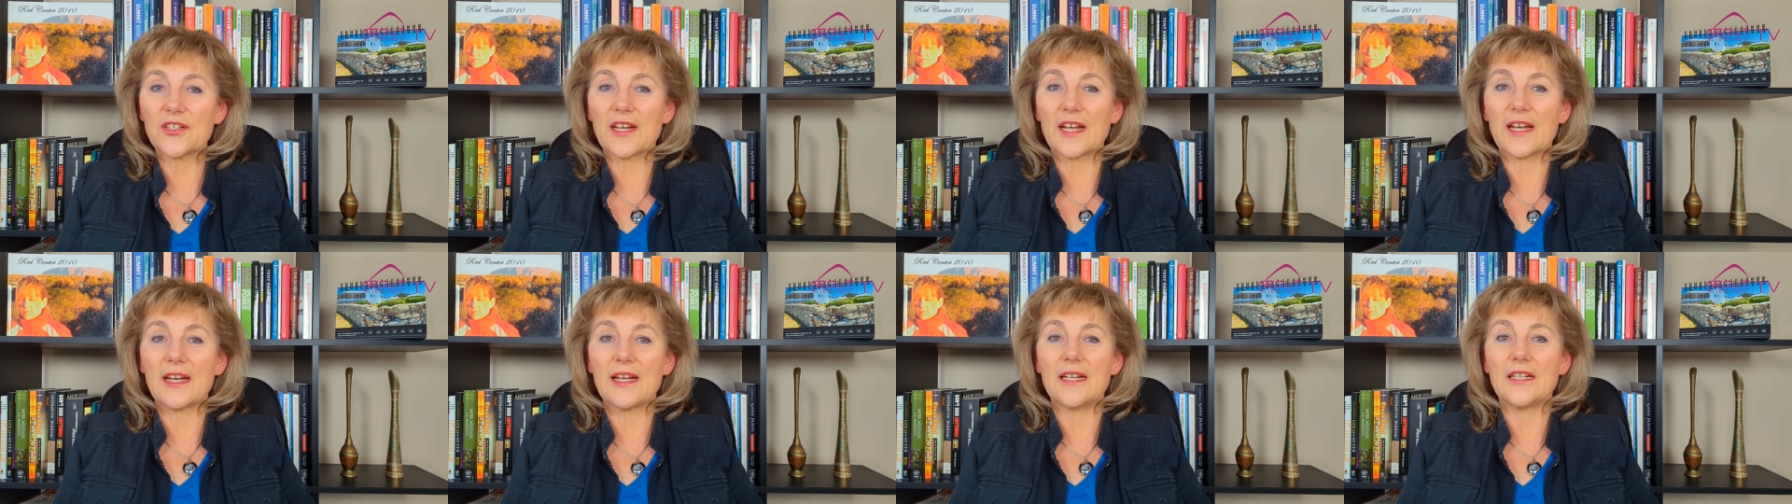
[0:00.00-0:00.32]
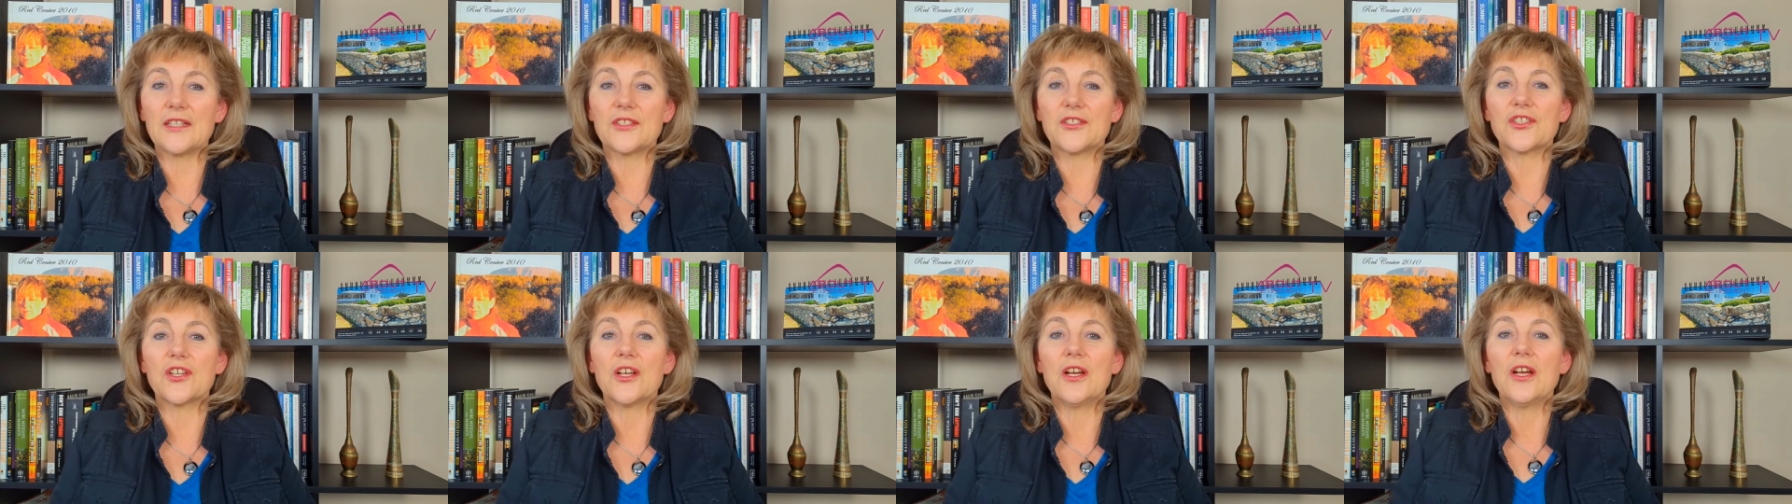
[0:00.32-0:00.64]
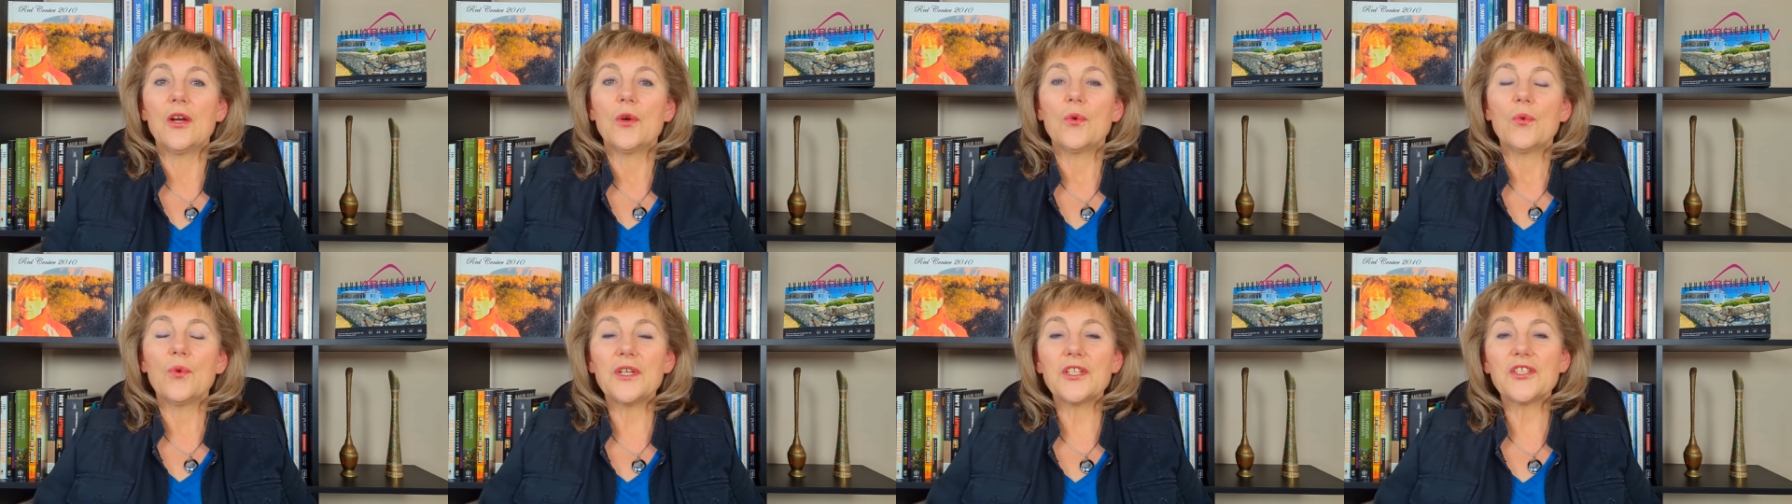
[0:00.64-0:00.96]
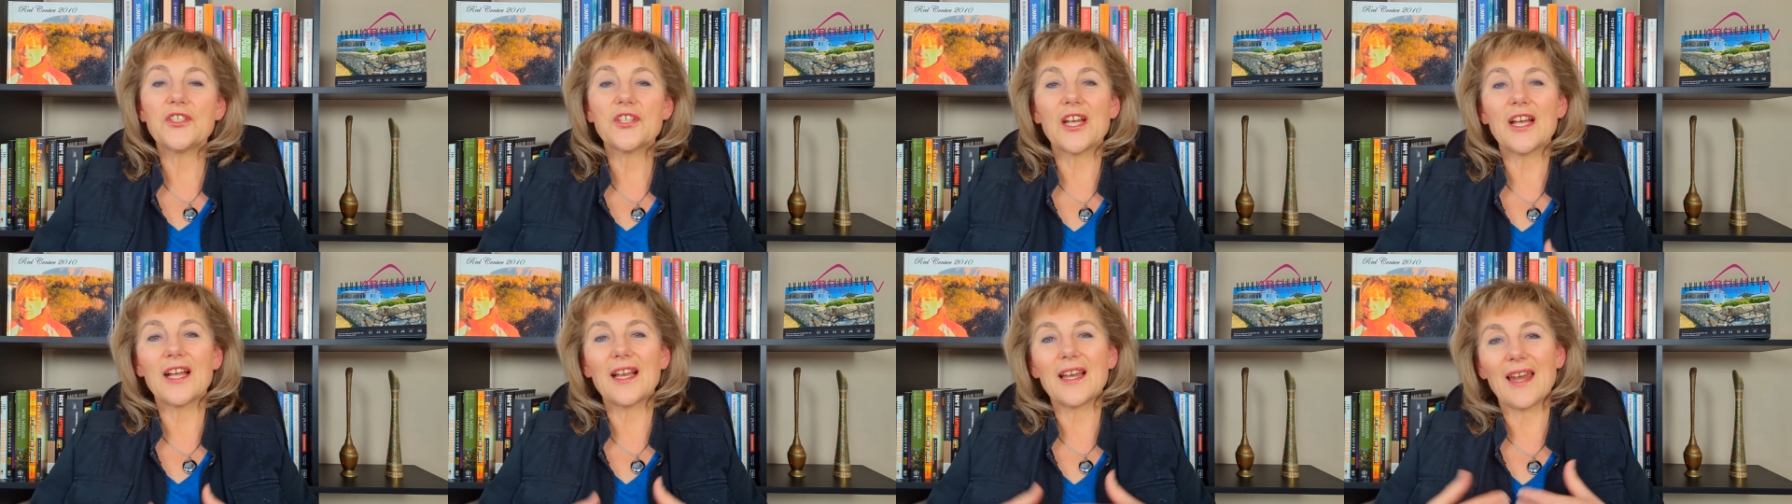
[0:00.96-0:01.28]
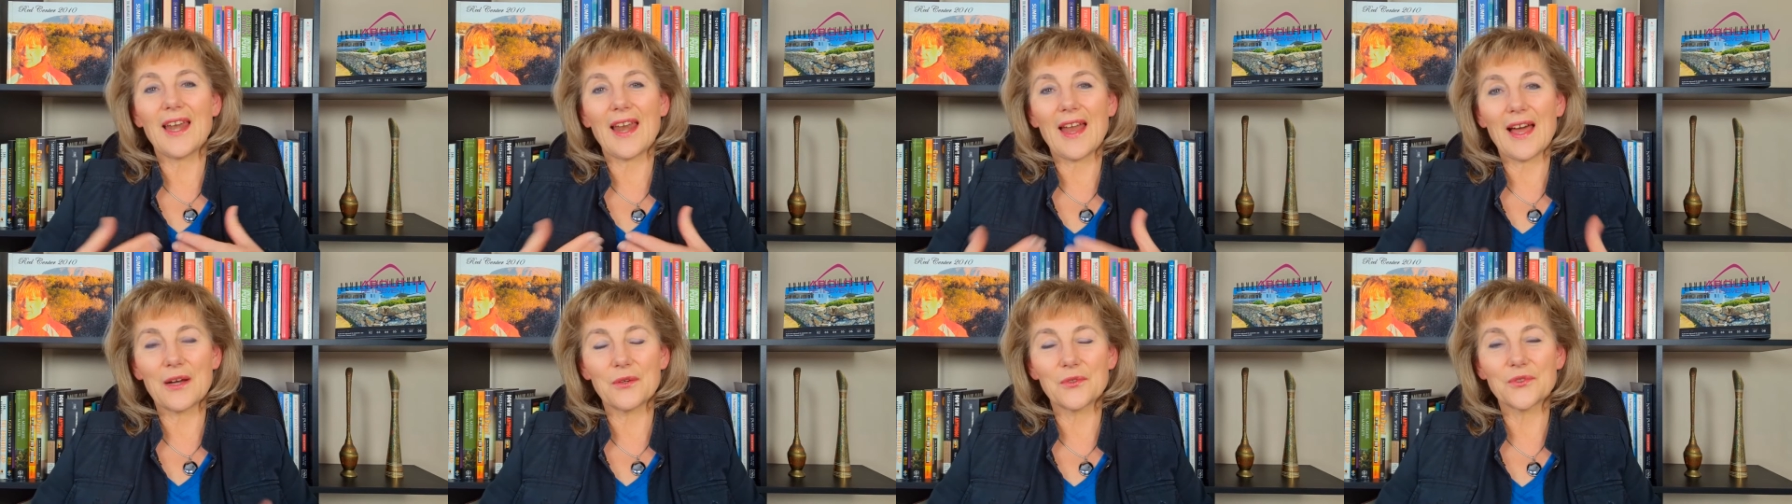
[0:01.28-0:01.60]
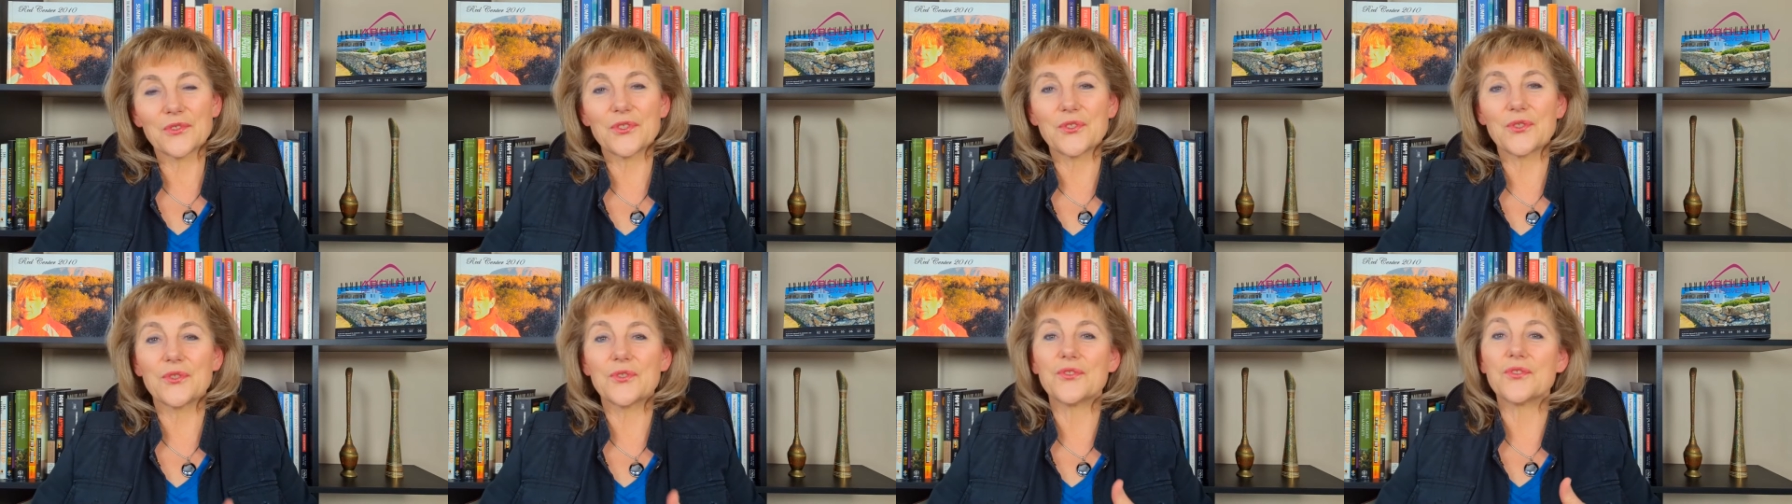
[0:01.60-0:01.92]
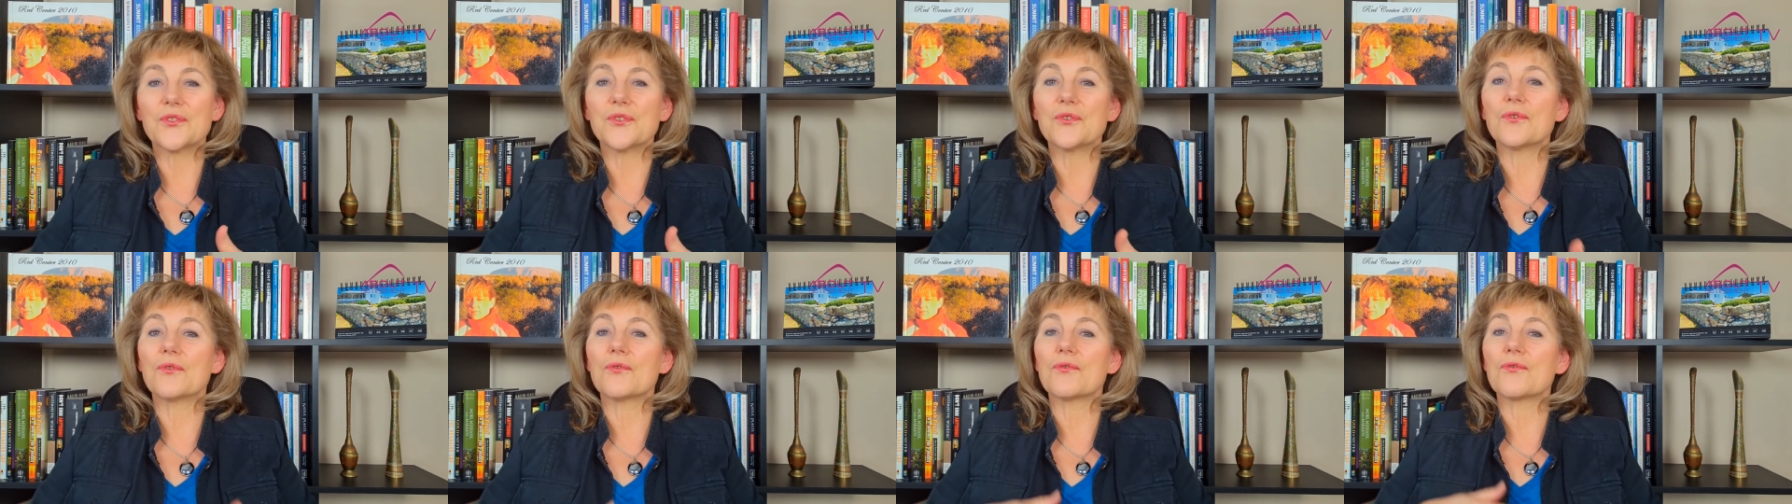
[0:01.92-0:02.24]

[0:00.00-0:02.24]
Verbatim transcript: age, which allows you to